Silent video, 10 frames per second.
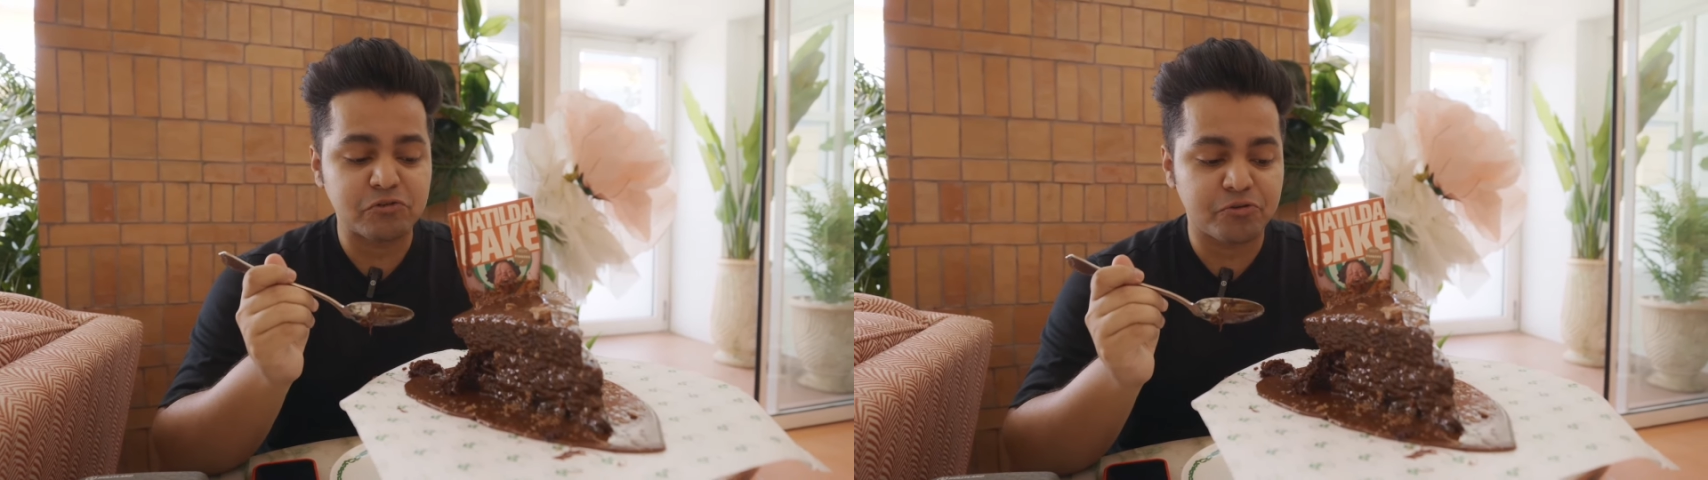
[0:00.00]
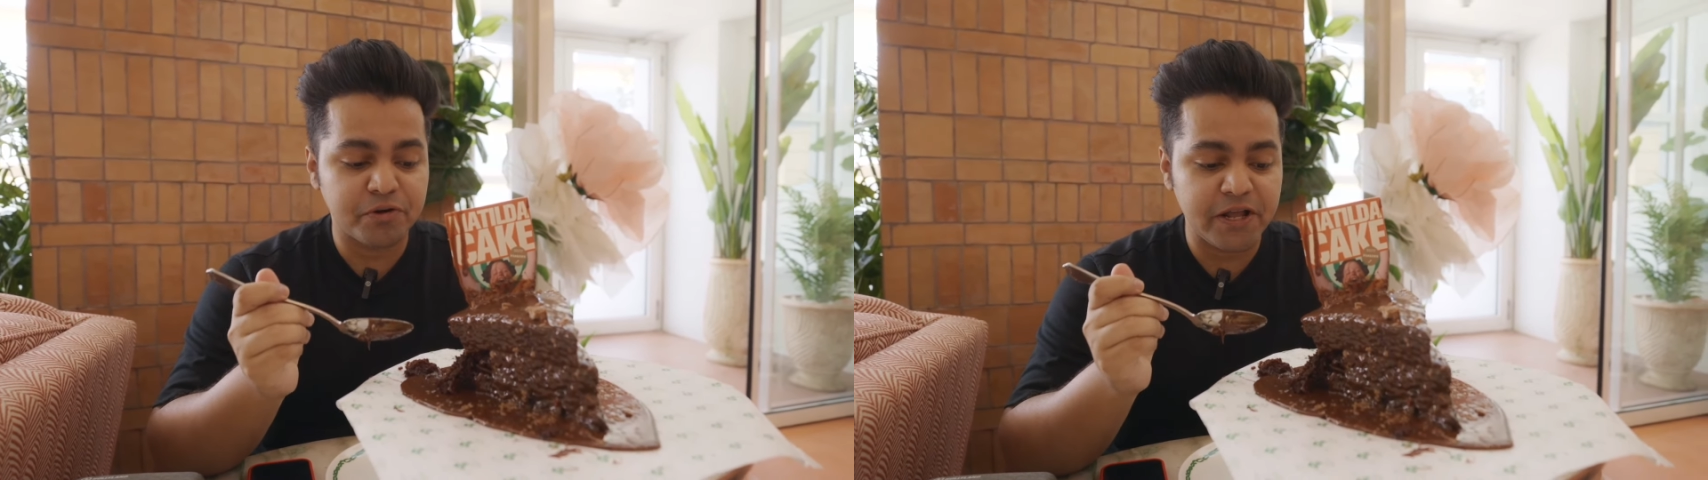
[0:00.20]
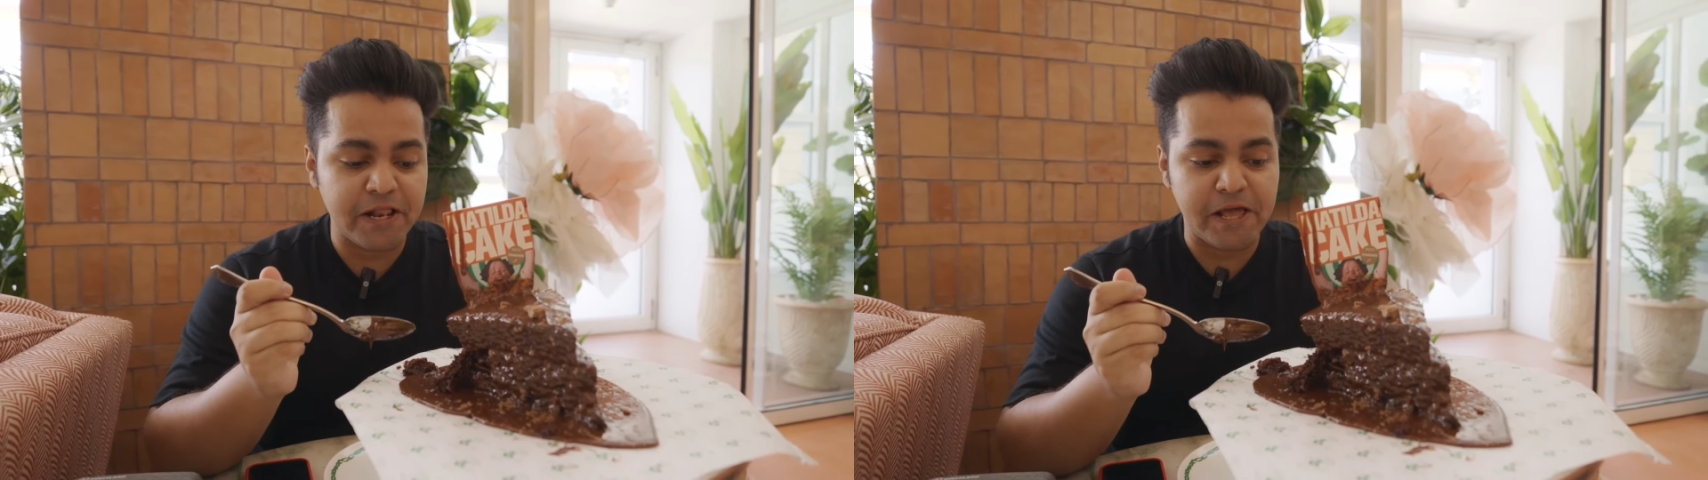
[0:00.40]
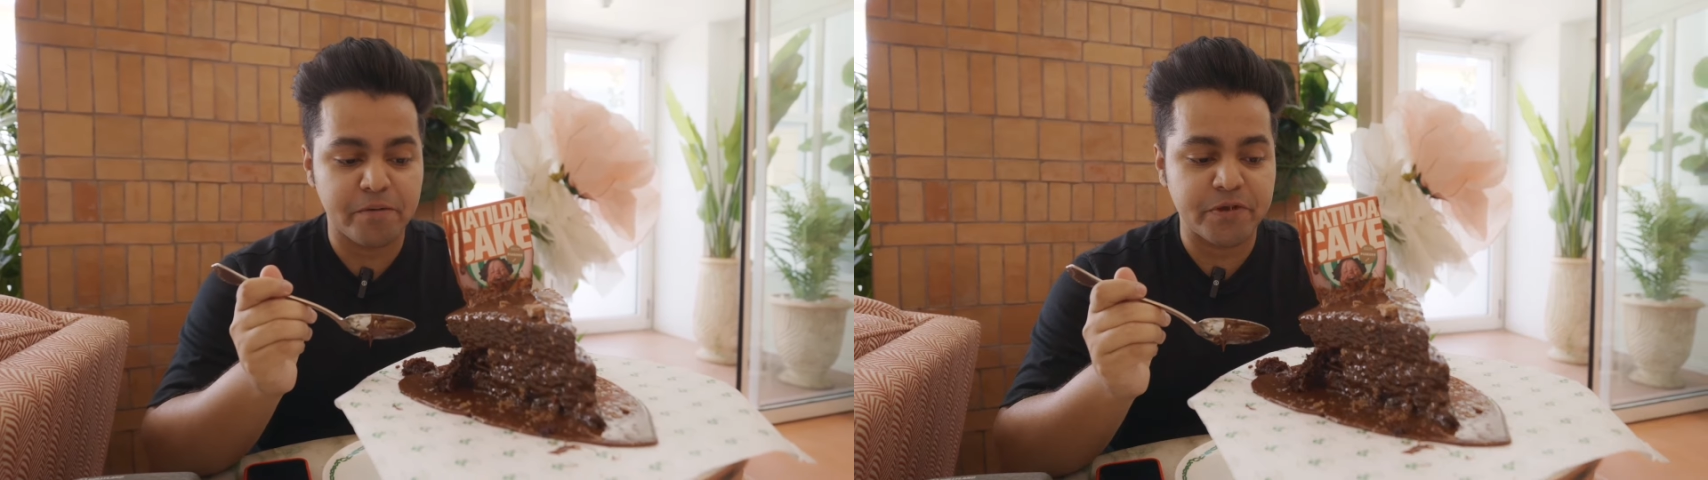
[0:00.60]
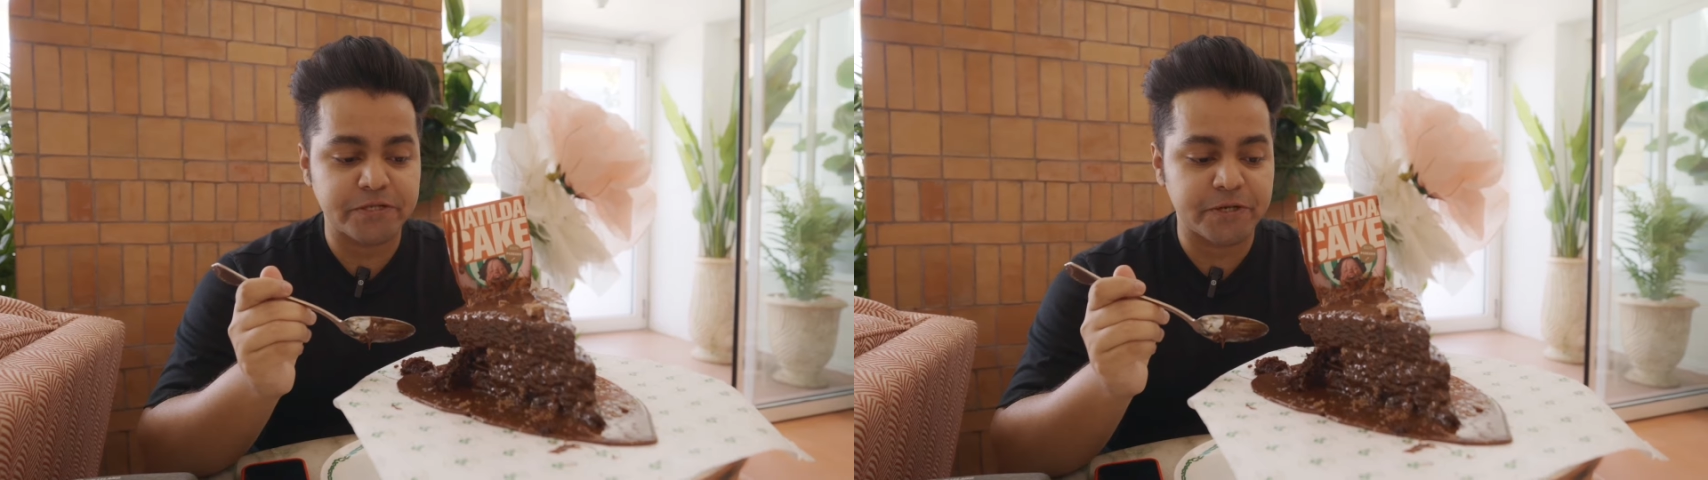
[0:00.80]
really
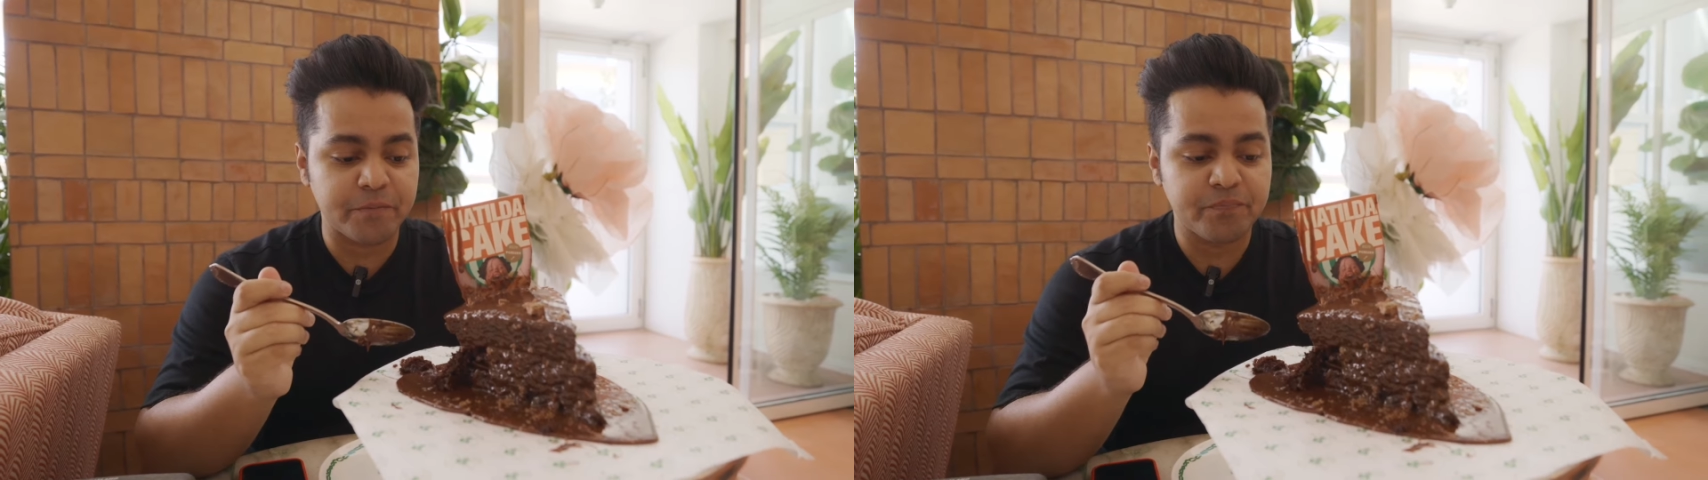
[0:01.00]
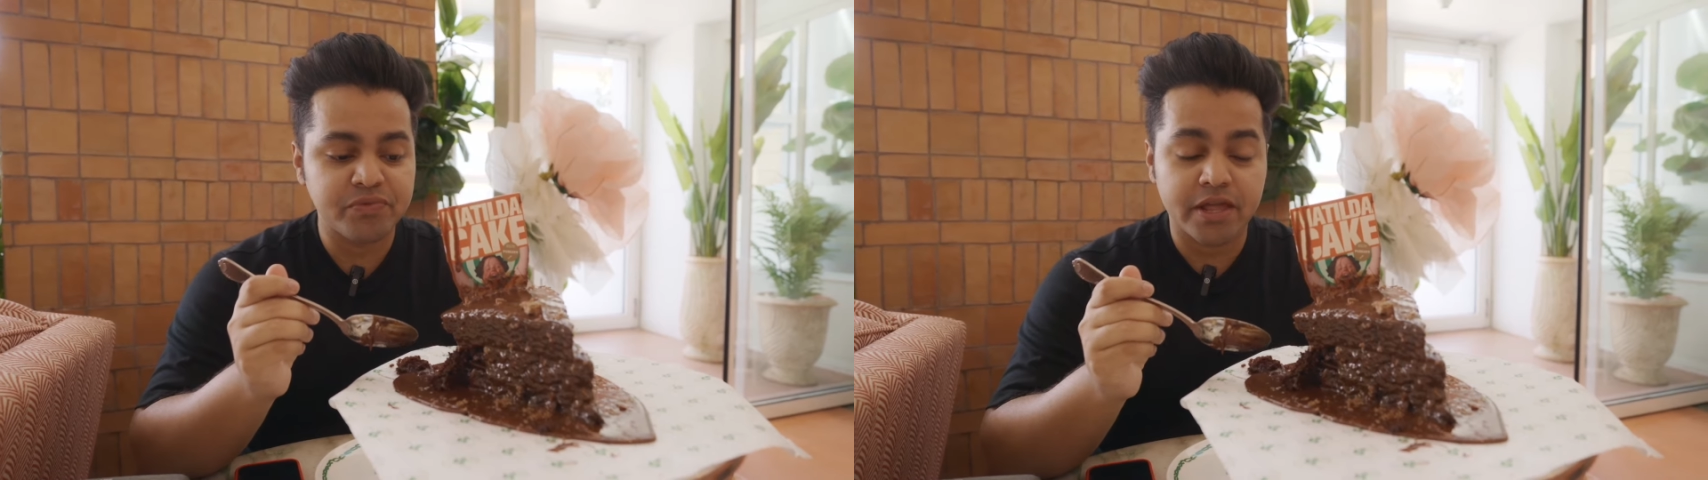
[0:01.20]
amazing.